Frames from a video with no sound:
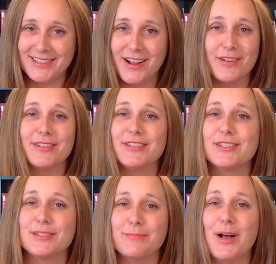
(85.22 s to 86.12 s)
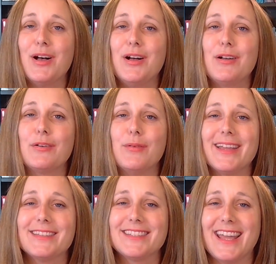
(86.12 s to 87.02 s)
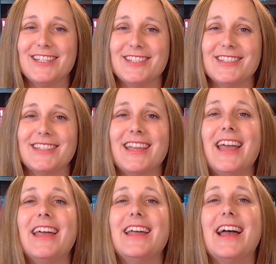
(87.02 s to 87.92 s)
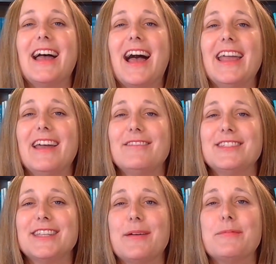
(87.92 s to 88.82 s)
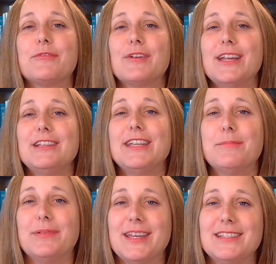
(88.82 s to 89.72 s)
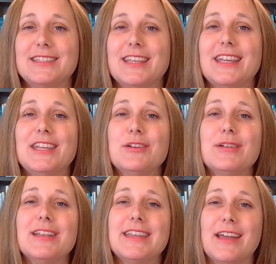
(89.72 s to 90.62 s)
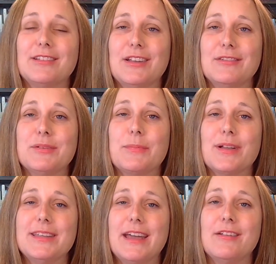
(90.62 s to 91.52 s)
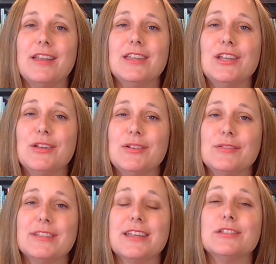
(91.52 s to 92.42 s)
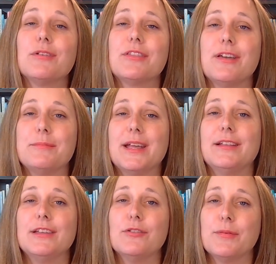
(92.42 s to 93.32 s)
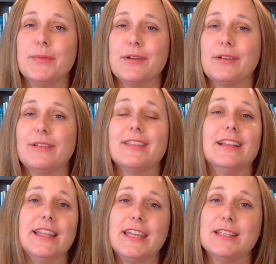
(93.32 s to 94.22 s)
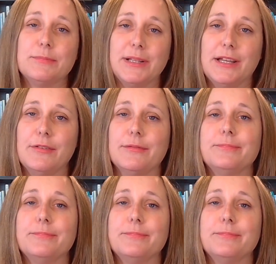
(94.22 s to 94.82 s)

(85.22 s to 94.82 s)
are small, quick sketches. I have some free templates you can download to print out and use as you are thumbnailing your book. The link is below.